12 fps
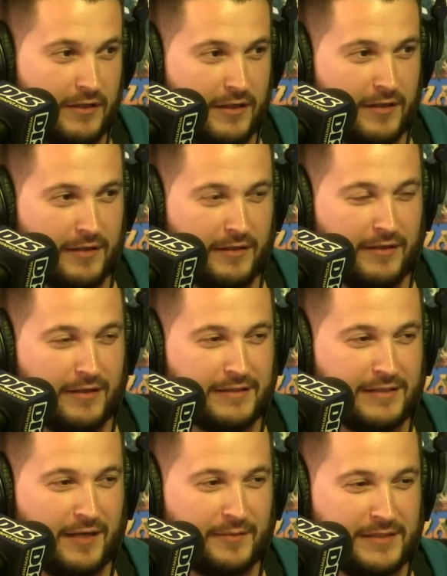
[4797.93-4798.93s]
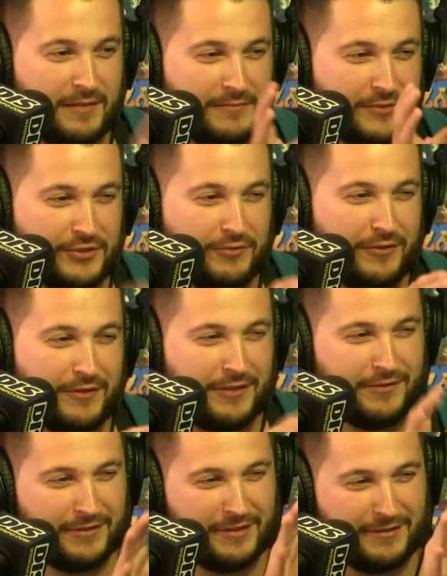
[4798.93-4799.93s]
gotta. It's gotta be something short
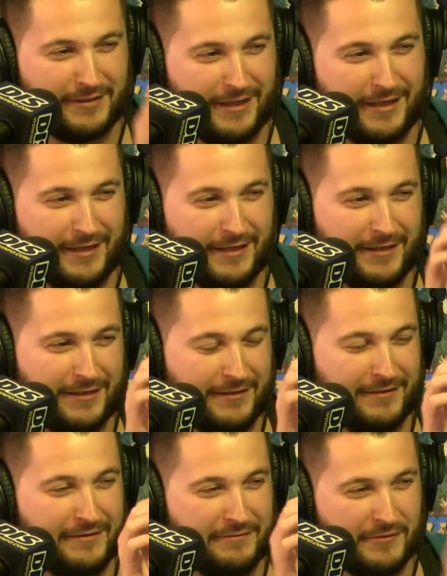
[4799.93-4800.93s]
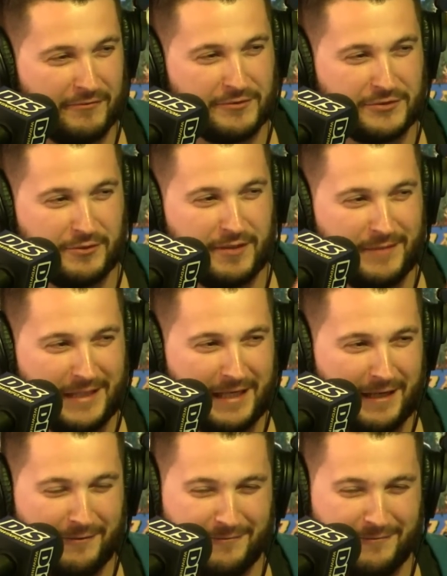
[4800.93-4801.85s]
that you can get in. If everyone's creepy, get out.